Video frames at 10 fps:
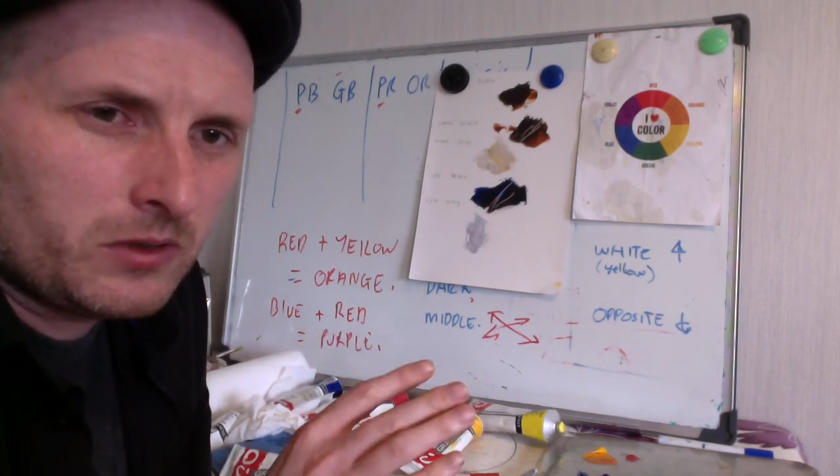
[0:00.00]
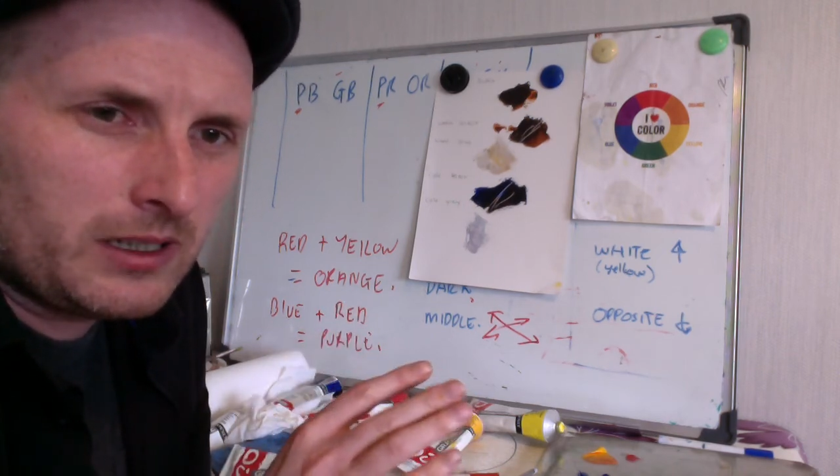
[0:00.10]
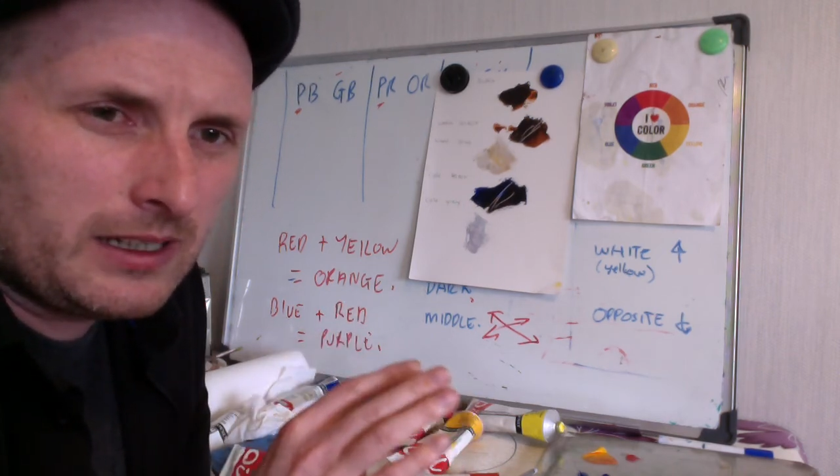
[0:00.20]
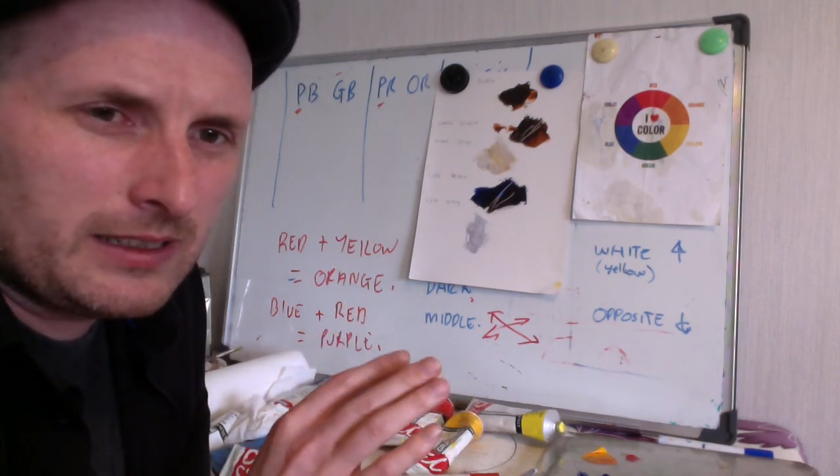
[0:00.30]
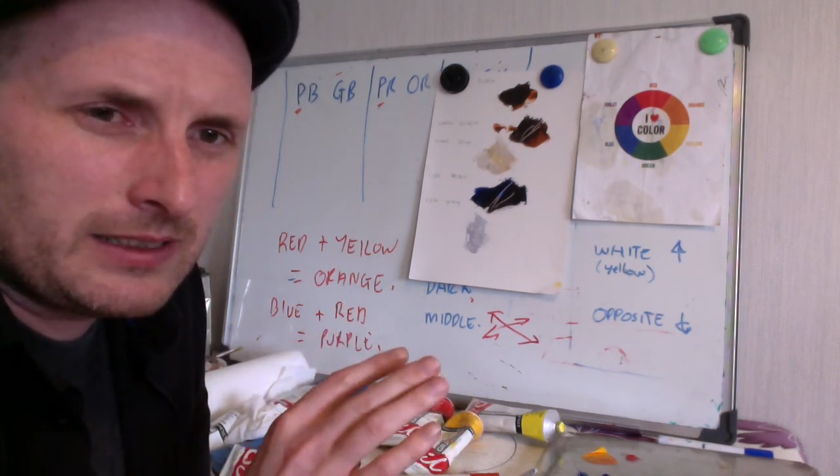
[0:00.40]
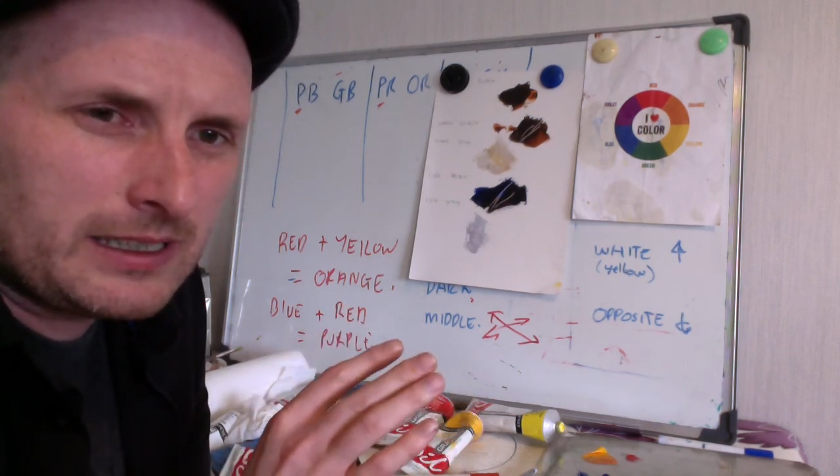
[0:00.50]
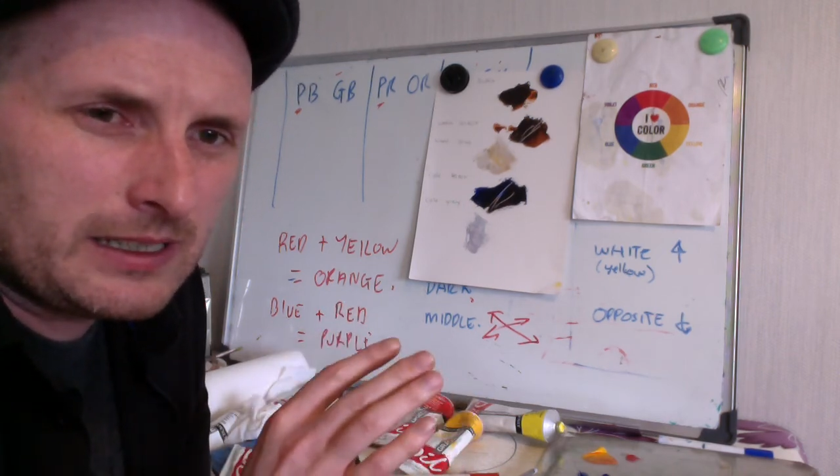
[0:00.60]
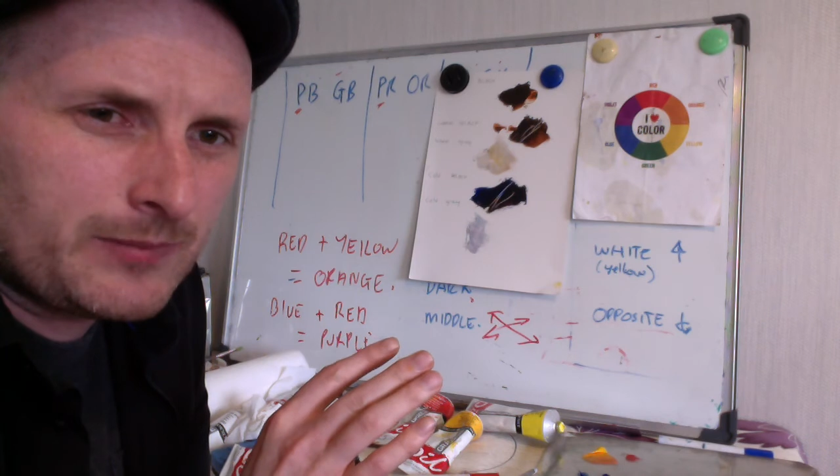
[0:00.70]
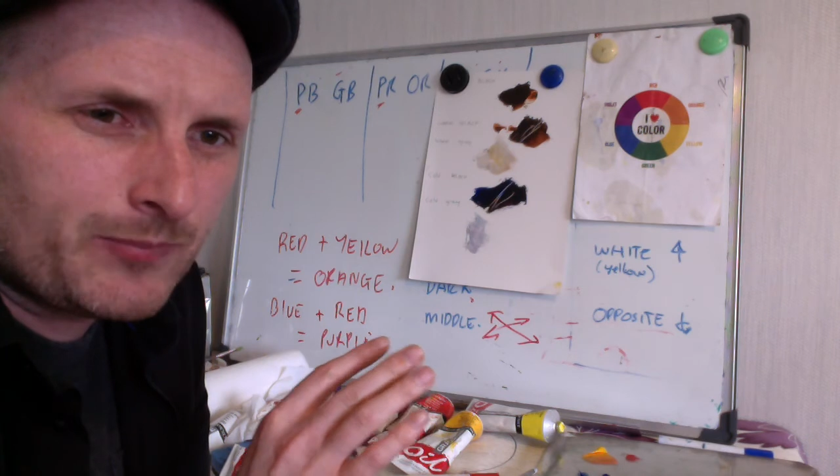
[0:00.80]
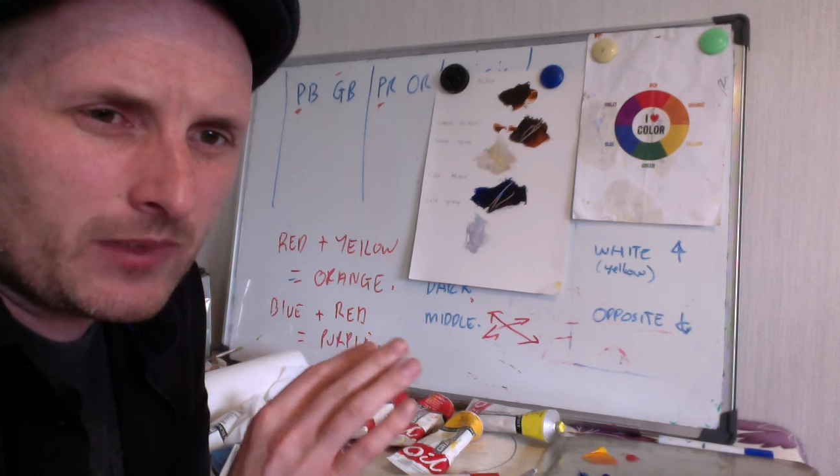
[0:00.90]

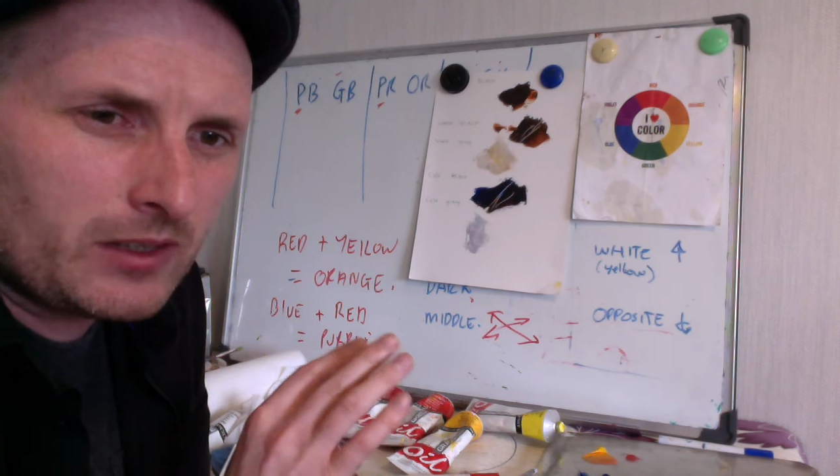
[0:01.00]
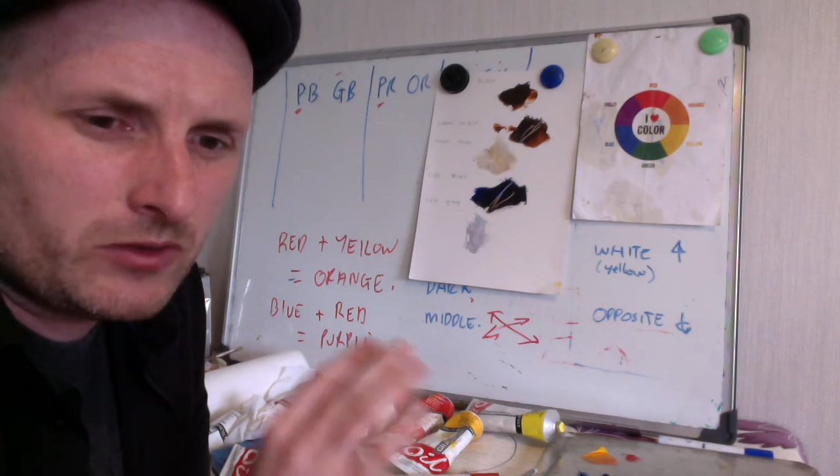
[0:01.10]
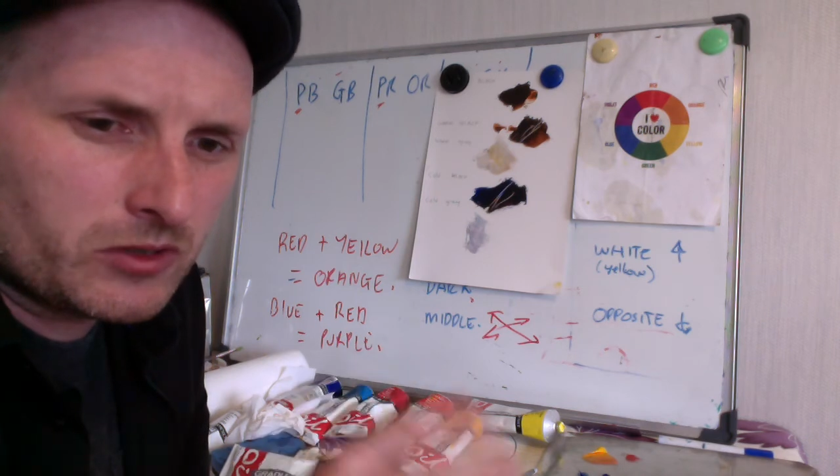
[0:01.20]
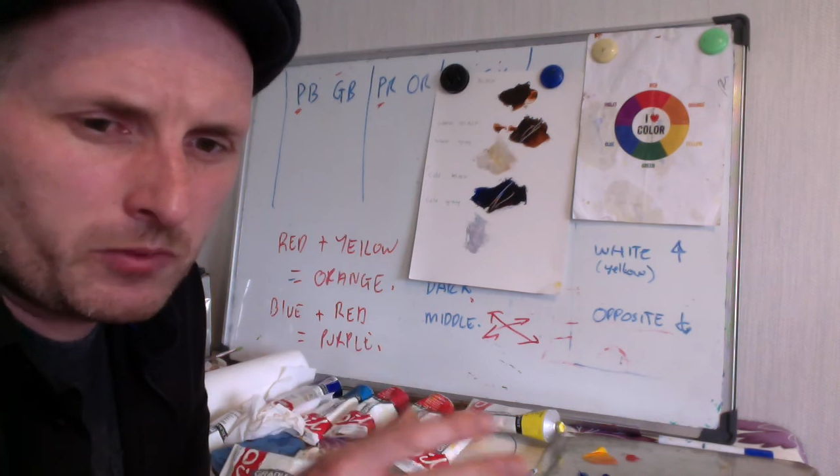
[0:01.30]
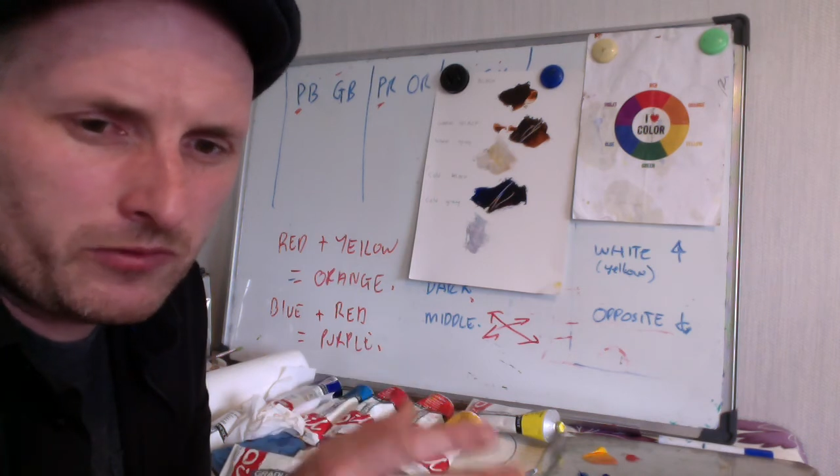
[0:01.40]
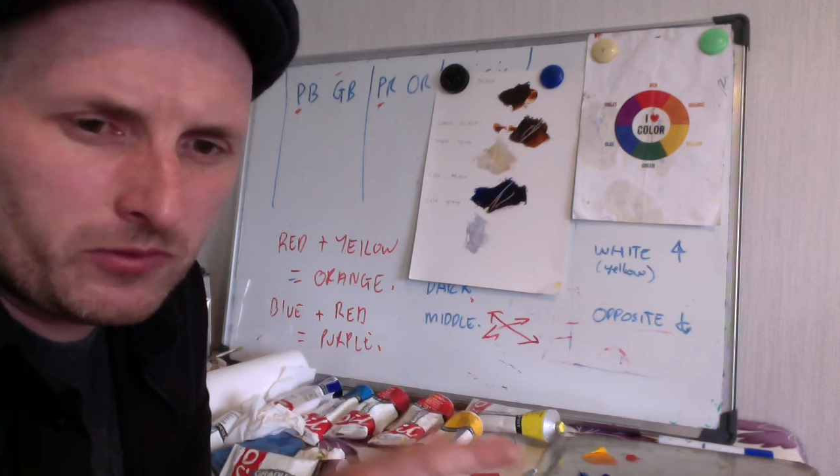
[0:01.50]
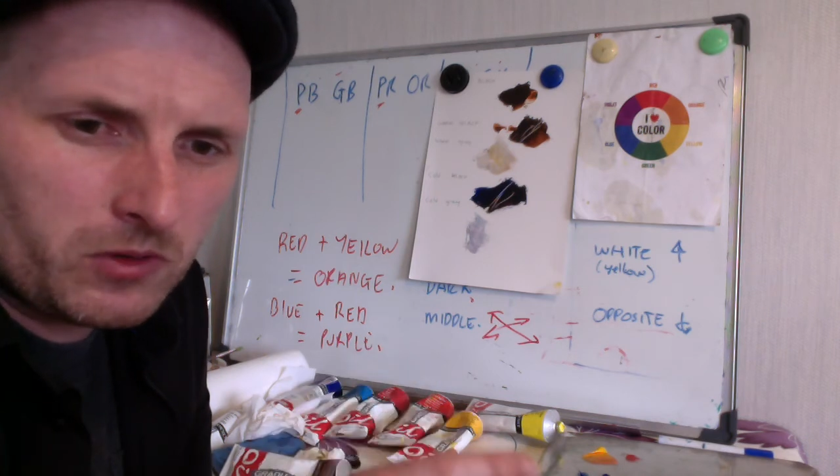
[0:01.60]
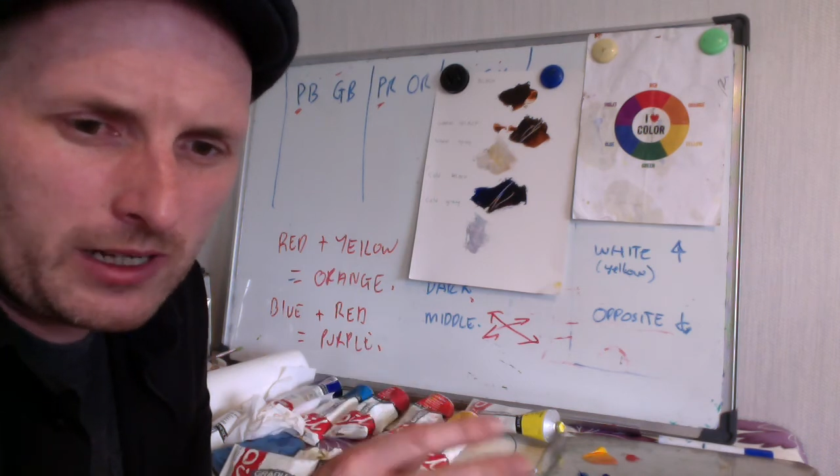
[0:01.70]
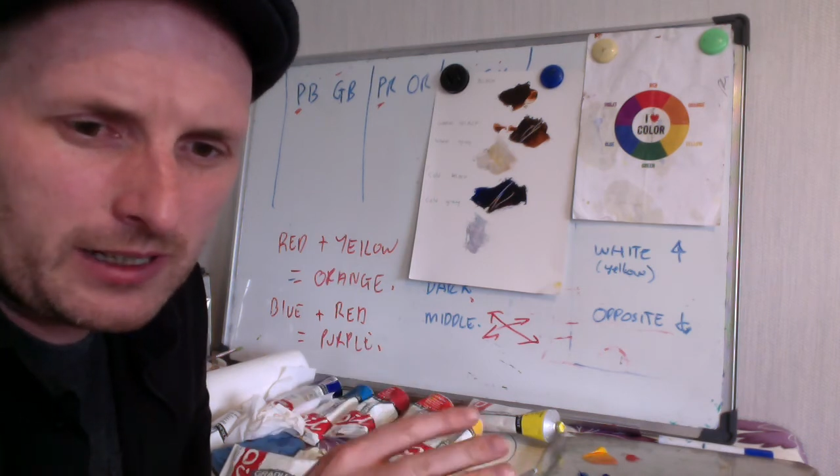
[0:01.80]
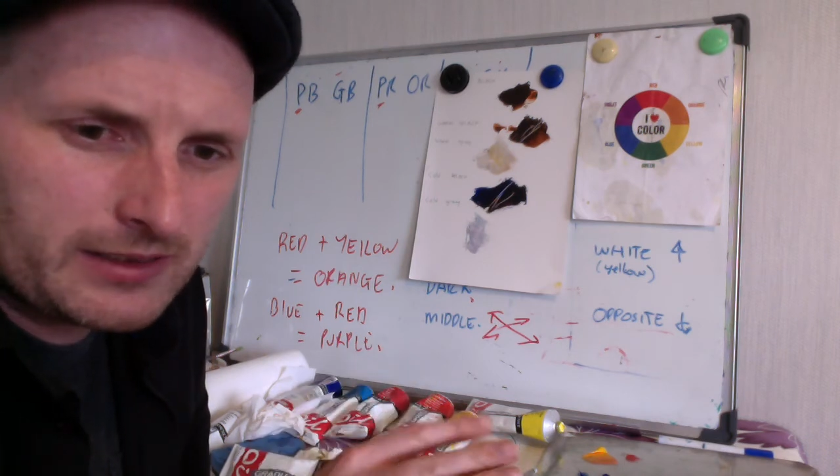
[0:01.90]
And just before I
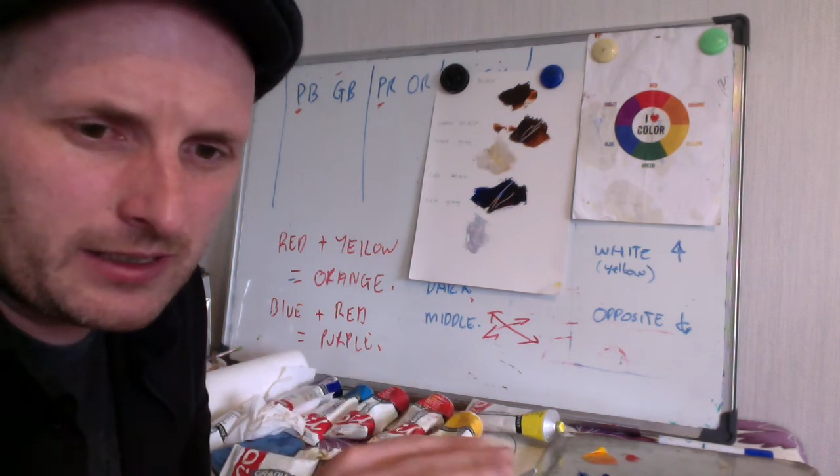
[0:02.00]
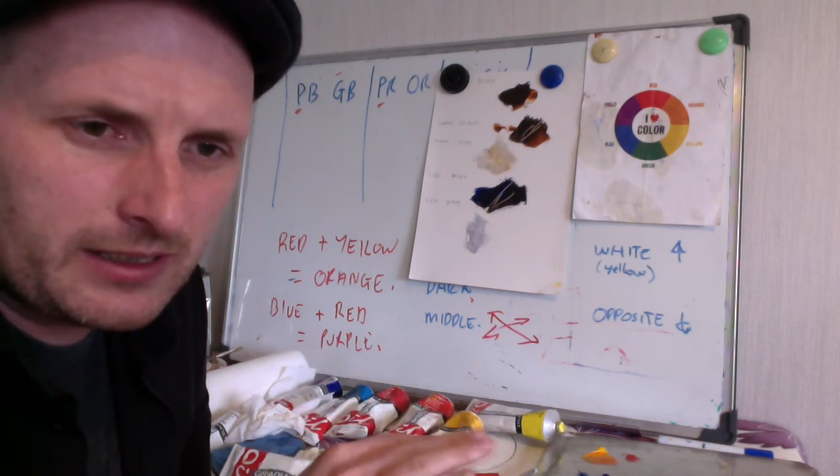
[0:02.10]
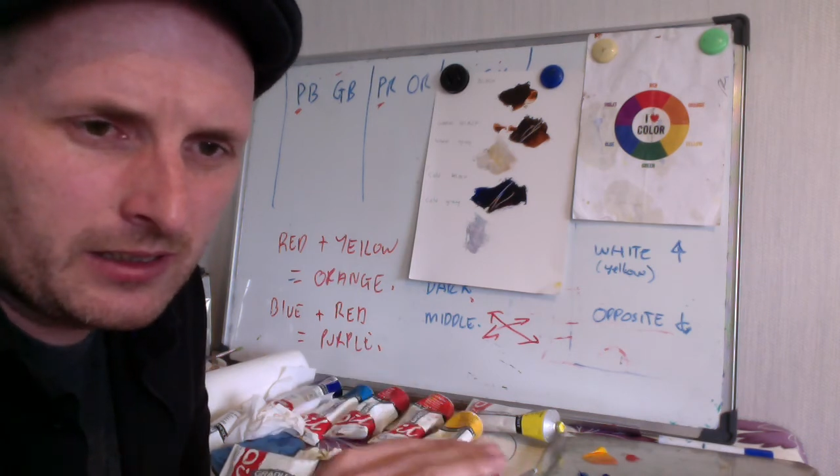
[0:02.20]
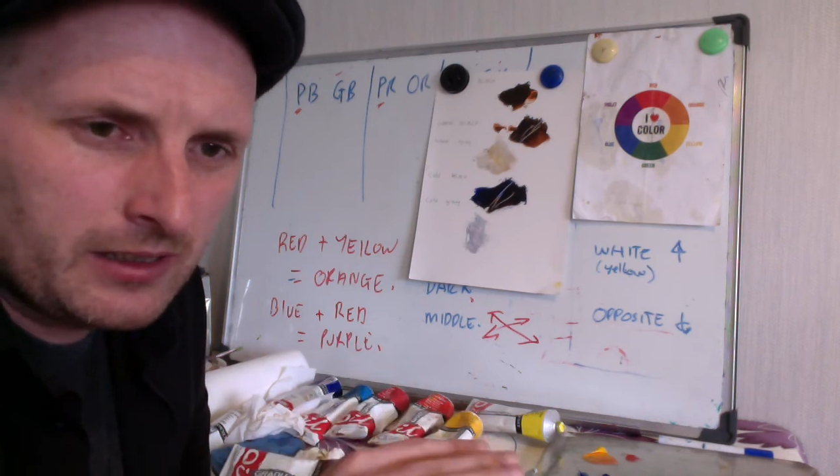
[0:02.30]
actually